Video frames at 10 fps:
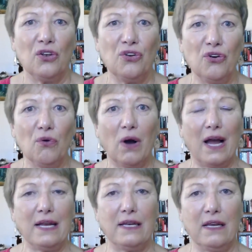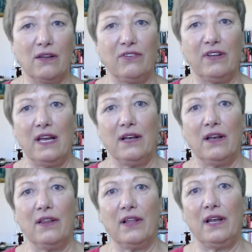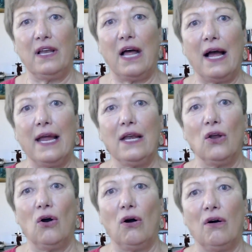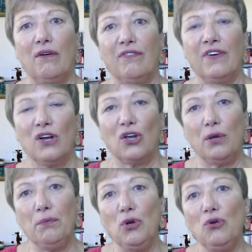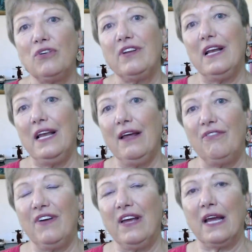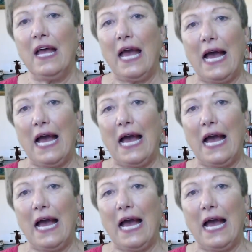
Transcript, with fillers: new ideas in the line of community living.